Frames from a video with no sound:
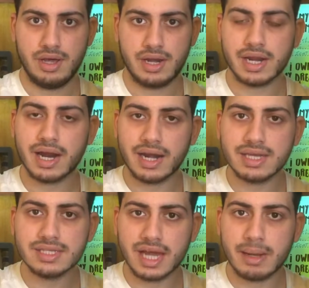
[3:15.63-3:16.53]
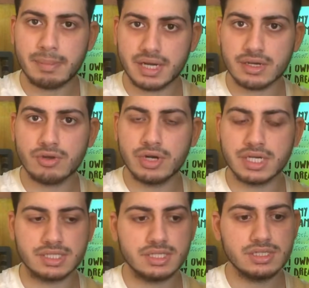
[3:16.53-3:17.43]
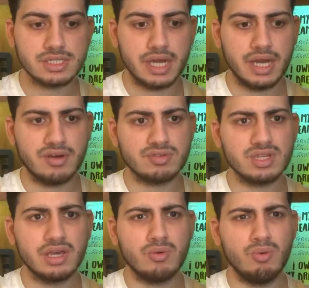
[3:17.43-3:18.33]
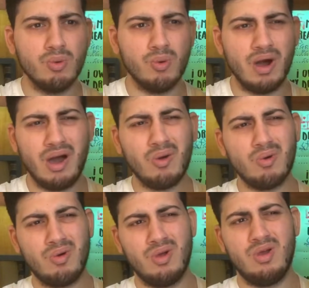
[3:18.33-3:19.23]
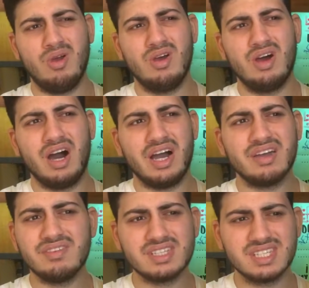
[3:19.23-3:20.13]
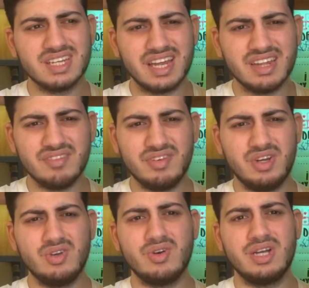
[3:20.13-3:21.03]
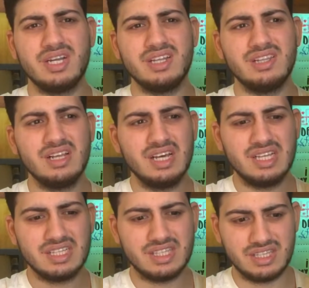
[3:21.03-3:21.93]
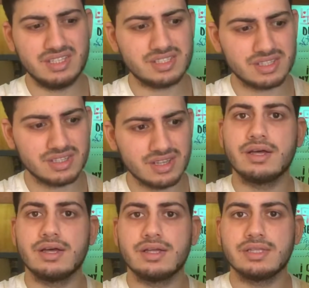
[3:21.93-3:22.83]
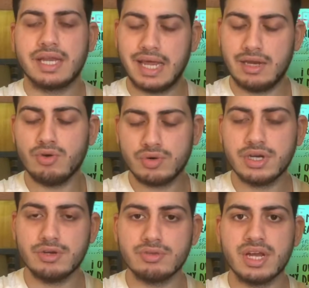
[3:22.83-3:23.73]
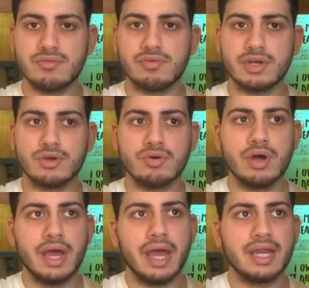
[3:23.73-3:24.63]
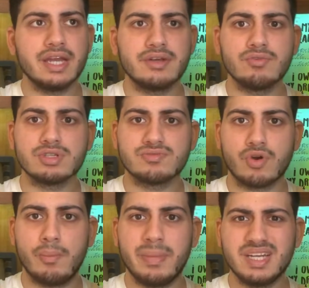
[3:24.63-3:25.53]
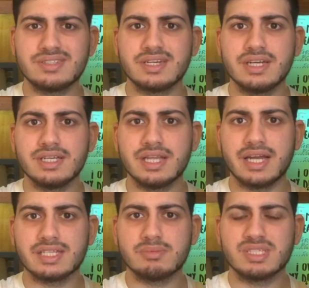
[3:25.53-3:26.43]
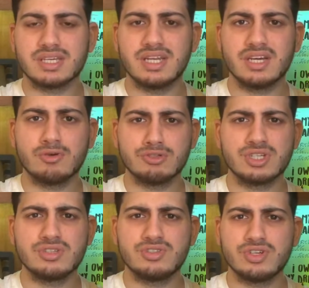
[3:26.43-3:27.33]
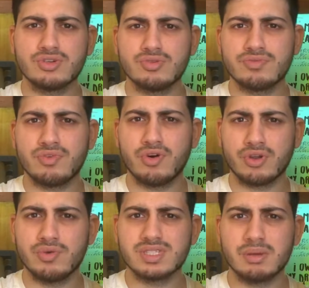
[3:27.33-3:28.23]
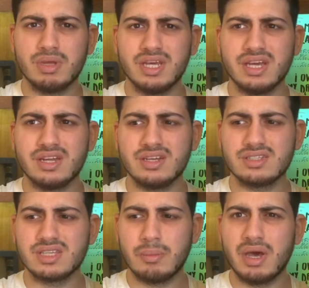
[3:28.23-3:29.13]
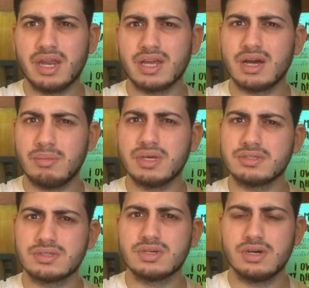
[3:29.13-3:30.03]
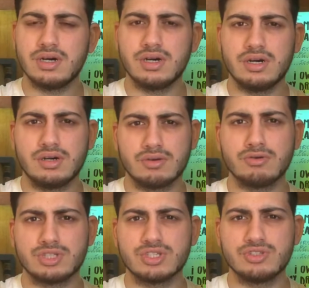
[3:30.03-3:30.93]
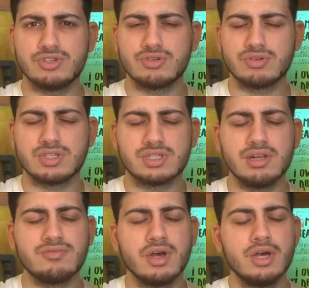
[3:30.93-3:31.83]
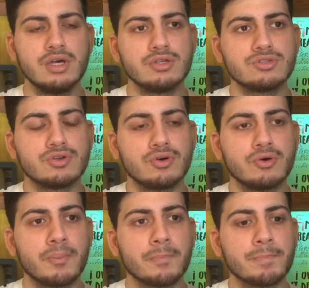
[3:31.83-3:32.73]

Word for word: regarding that particular disease and i was like wow i haven't seen any video until this then i looked into that video and it was from MedStudy that is basically a coaching institute for usmle and it's america based uh, coaching institute itself so